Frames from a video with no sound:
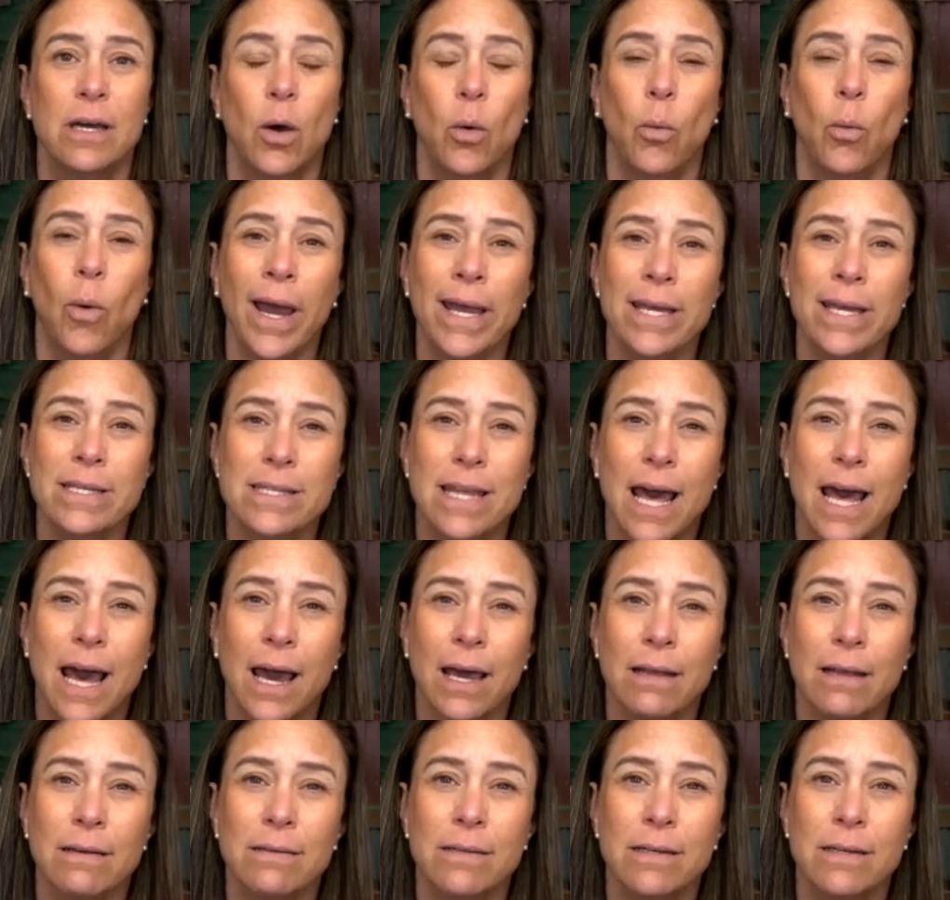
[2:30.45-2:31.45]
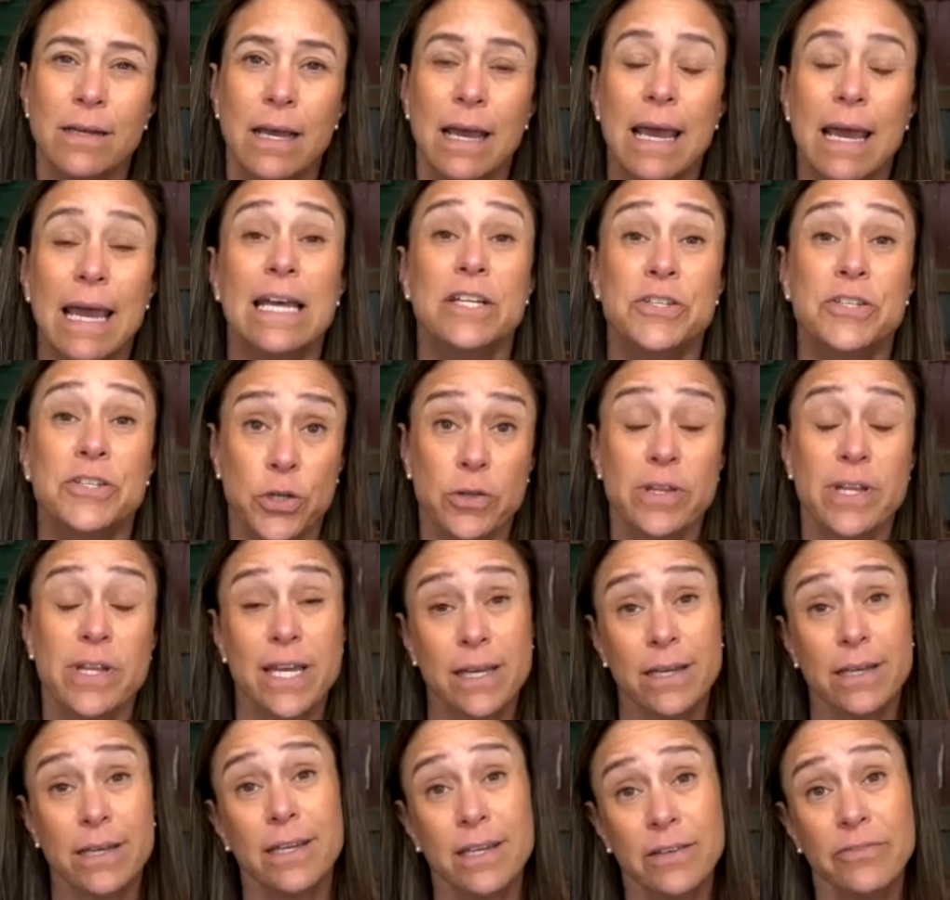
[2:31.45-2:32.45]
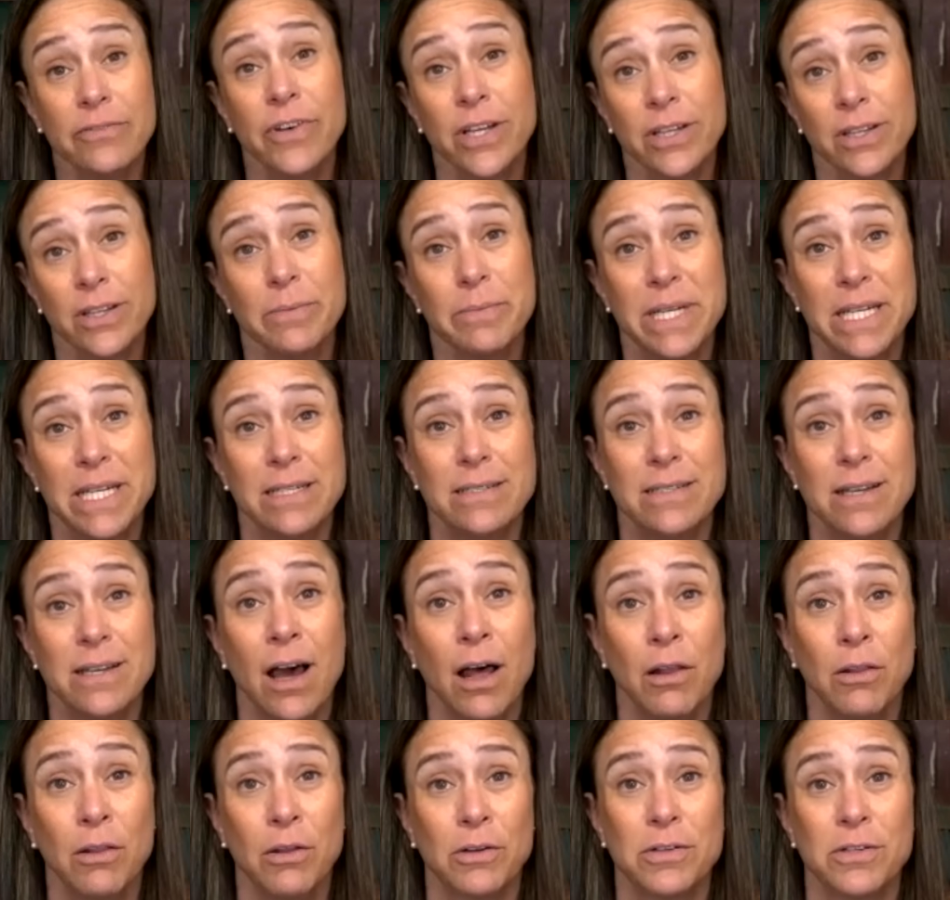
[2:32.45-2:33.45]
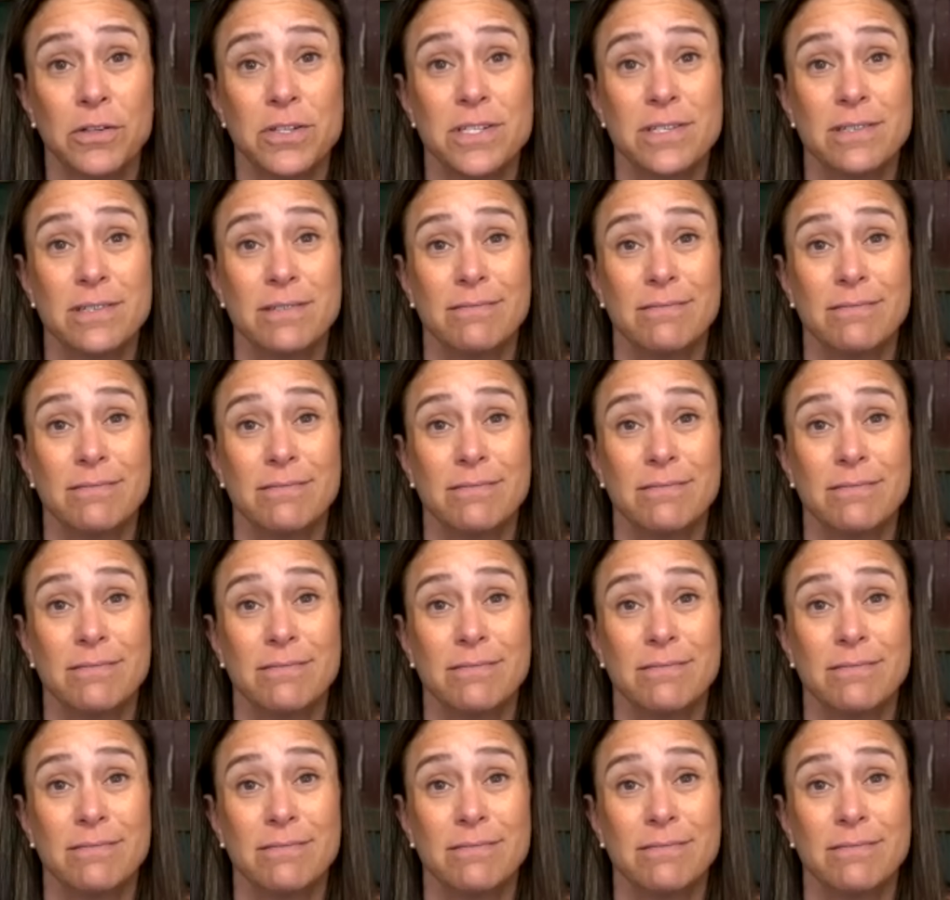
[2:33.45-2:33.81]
Why is that? It's so they can give unlimited dollars.